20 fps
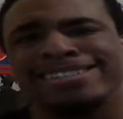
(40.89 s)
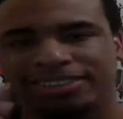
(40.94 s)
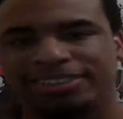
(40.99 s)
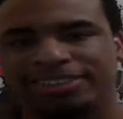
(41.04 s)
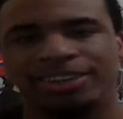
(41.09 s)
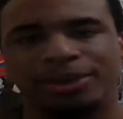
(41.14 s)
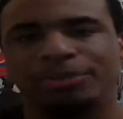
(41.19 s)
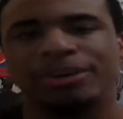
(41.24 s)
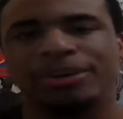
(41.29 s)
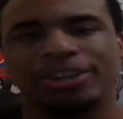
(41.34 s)

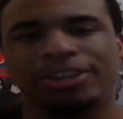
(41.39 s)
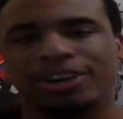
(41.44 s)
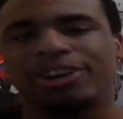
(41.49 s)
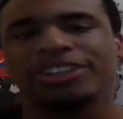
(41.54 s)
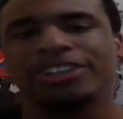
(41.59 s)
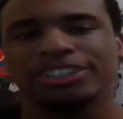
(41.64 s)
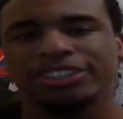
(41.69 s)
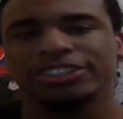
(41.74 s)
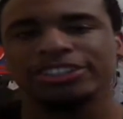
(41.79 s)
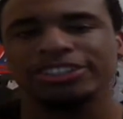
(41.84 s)
No, but in all
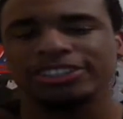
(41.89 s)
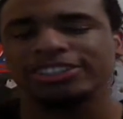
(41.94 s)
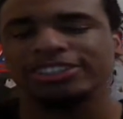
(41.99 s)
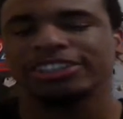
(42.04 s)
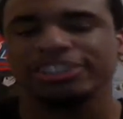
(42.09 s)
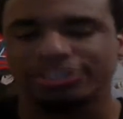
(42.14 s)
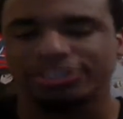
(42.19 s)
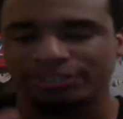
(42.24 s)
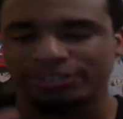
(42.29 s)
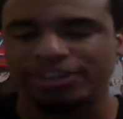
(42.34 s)

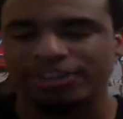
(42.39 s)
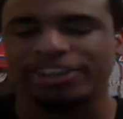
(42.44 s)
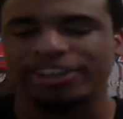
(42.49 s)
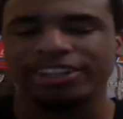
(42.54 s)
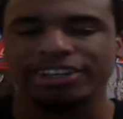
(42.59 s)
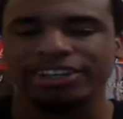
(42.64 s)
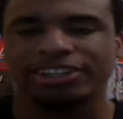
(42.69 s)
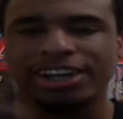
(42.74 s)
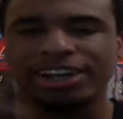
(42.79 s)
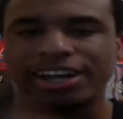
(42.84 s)
seriousness, they're finally
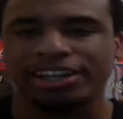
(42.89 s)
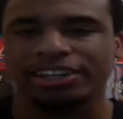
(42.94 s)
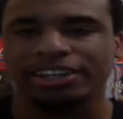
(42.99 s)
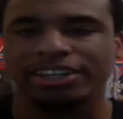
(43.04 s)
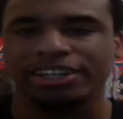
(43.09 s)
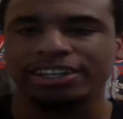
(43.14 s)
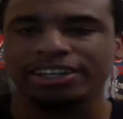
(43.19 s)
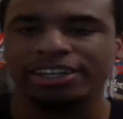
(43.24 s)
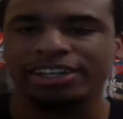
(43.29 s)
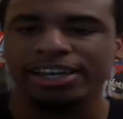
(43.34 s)
on the
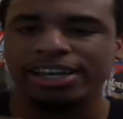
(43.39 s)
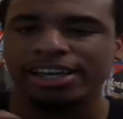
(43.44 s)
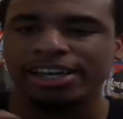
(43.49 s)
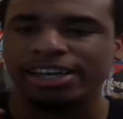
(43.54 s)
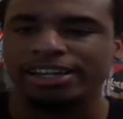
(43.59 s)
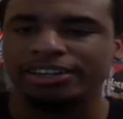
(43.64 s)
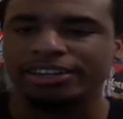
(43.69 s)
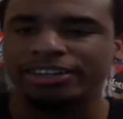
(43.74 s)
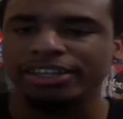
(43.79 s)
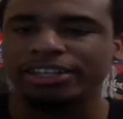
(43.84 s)
island.
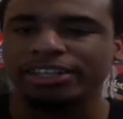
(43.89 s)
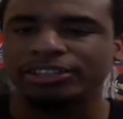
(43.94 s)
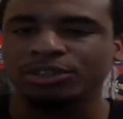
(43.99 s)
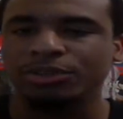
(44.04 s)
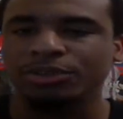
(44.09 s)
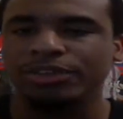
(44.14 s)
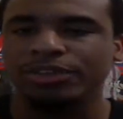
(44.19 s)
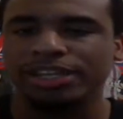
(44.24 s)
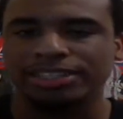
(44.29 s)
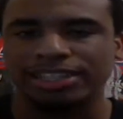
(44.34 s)
And the thing is,
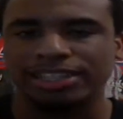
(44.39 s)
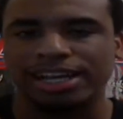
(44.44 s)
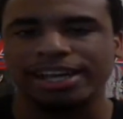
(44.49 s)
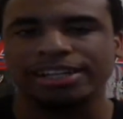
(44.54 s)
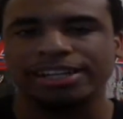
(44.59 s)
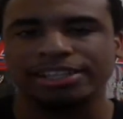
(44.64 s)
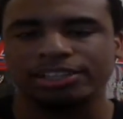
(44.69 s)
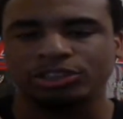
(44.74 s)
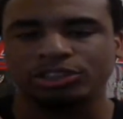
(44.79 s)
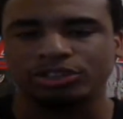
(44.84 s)
Luffy has the
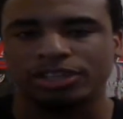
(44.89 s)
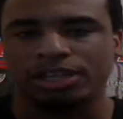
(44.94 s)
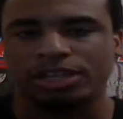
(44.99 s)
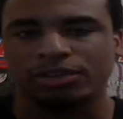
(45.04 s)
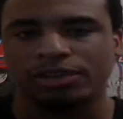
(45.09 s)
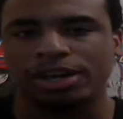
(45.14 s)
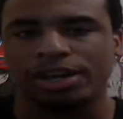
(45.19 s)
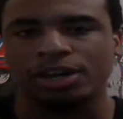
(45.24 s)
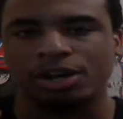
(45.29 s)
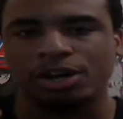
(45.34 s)
idea to try to
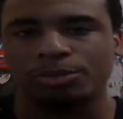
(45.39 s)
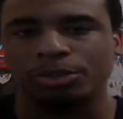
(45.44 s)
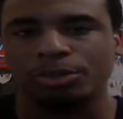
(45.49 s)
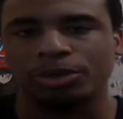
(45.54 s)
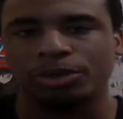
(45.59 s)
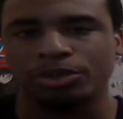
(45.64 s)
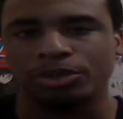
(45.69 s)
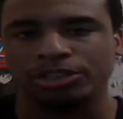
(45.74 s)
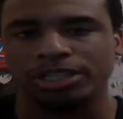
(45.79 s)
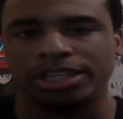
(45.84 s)
ride on
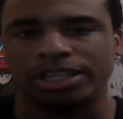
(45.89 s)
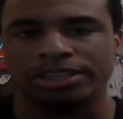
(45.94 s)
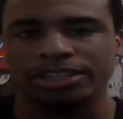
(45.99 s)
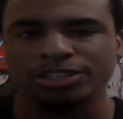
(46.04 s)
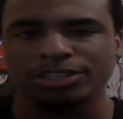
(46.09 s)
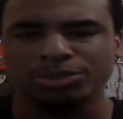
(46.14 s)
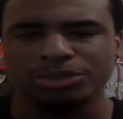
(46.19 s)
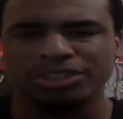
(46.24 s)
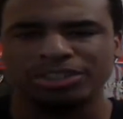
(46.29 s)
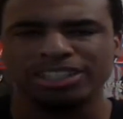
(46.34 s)
Momonosuke. And
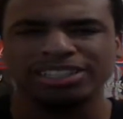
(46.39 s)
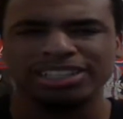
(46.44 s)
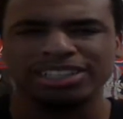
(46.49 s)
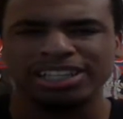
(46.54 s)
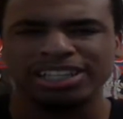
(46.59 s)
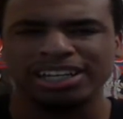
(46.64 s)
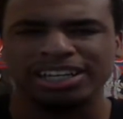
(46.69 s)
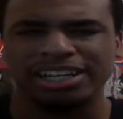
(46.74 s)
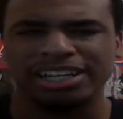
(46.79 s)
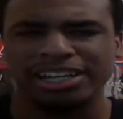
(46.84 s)
this is where things
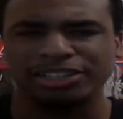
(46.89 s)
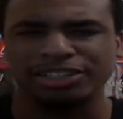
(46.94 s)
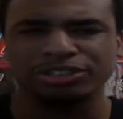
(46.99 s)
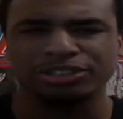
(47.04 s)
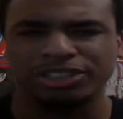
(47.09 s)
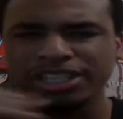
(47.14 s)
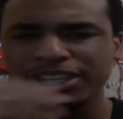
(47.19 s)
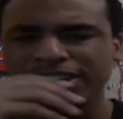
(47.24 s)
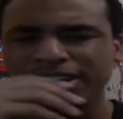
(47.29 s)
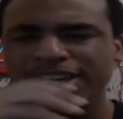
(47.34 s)
get kind of
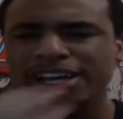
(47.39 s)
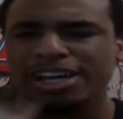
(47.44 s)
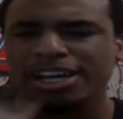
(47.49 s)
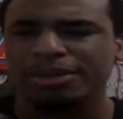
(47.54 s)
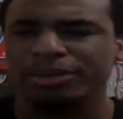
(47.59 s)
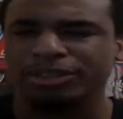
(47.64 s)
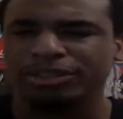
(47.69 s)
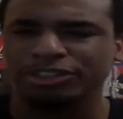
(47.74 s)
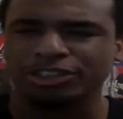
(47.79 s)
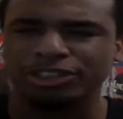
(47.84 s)
interesting,
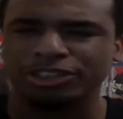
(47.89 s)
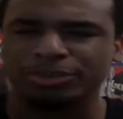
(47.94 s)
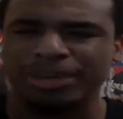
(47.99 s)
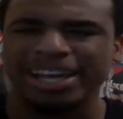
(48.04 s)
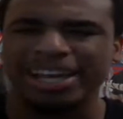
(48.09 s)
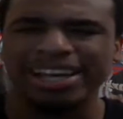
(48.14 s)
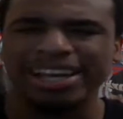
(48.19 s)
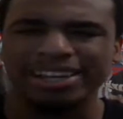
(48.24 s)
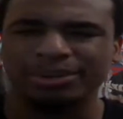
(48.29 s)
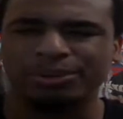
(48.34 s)
because there's
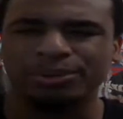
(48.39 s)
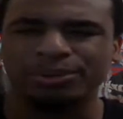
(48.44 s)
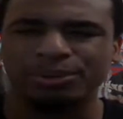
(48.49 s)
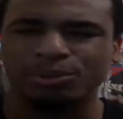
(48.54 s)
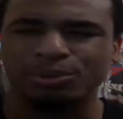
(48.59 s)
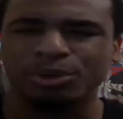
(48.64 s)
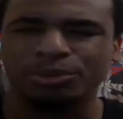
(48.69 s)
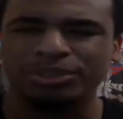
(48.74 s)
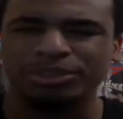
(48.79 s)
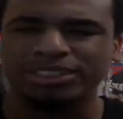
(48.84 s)
this panel
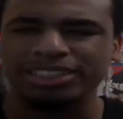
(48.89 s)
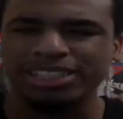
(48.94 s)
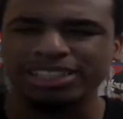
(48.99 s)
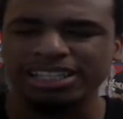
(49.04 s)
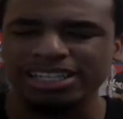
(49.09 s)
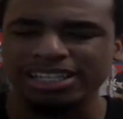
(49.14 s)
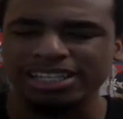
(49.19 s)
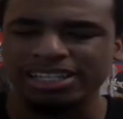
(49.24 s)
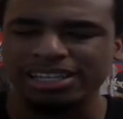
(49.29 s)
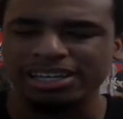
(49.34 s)
where we
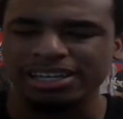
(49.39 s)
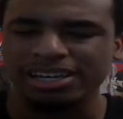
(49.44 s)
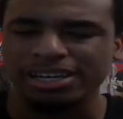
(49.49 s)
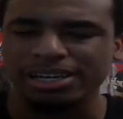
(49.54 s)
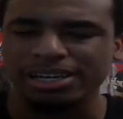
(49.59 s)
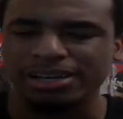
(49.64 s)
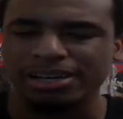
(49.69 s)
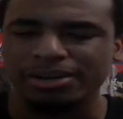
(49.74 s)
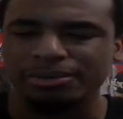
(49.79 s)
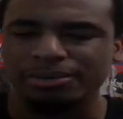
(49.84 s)
see
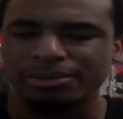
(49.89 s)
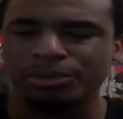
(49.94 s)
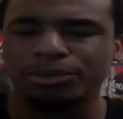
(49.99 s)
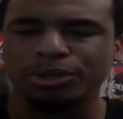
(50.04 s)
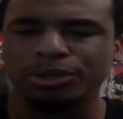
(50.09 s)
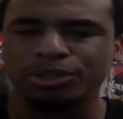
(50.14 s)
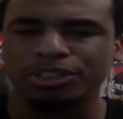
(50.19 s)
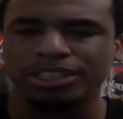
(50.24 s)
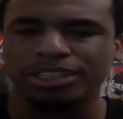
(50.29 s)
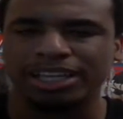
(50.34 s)

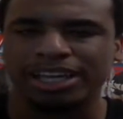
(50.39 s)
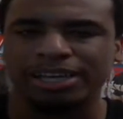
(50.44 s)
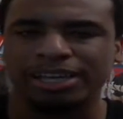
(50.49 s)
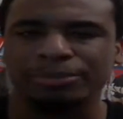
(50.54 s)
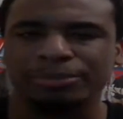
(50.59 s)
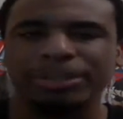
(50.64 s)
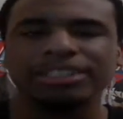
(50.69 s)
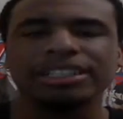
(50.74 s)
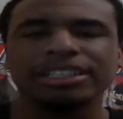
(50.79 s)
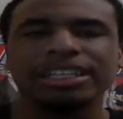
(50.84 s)
Momonosuke.
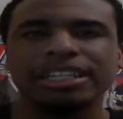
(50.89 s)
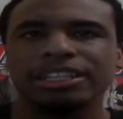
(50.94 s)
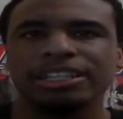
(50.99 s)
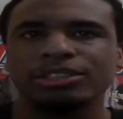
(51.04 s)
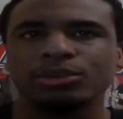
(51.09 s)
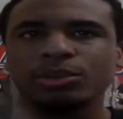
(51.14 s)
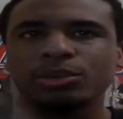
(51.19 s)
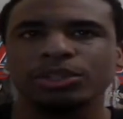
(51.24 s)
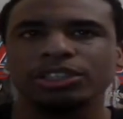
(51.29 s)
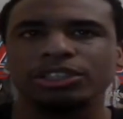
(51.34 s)
And basically, he
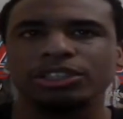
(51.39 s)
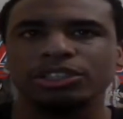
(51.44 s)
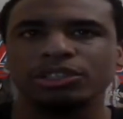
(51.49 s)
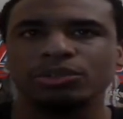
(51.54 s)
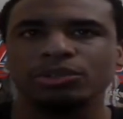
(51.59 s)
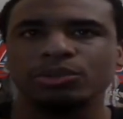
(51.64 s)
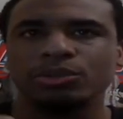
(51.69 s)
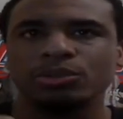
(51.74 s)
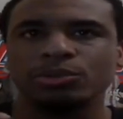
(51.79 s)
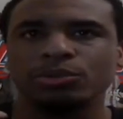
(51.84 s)
doesn't want
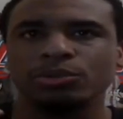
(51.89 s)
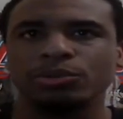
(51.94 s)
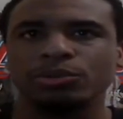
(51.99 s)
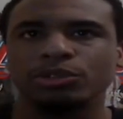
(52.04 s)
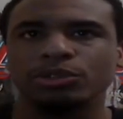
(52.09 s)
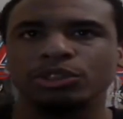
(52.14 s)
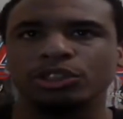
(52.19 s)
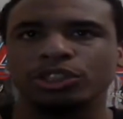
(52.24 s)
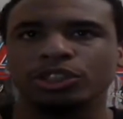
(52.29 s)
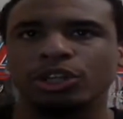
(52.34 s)
to
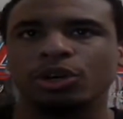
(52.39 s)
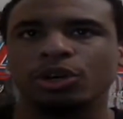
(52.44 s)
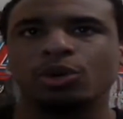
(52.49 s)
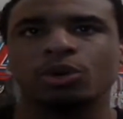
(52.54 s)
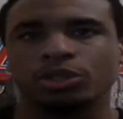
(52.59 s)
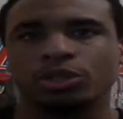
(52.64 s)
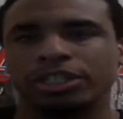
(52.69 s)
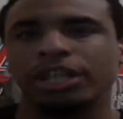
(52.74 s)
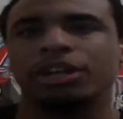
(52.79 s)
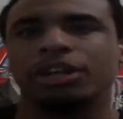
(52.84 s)
show
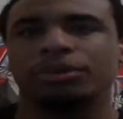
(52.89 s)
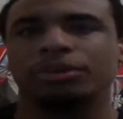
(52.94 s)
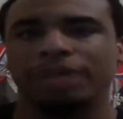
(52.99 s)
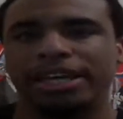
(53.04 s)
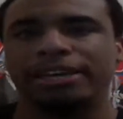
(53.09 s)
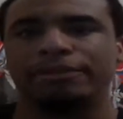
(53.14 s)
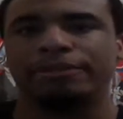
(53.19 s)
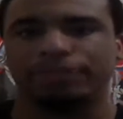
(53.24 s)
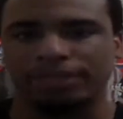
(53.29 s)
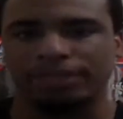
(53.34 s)
or tell him that
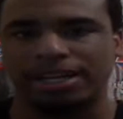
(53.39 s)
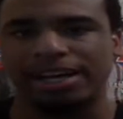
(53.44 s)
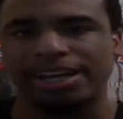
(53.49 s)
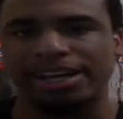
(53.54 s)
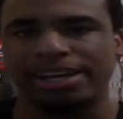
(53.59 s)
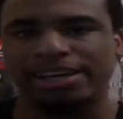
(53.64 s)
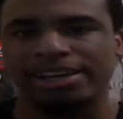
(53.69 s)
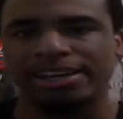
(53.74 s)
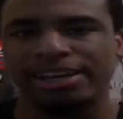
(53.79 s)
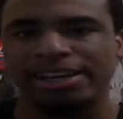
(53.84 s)
he can
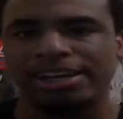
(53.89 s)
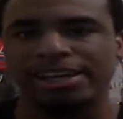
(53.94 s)
fly.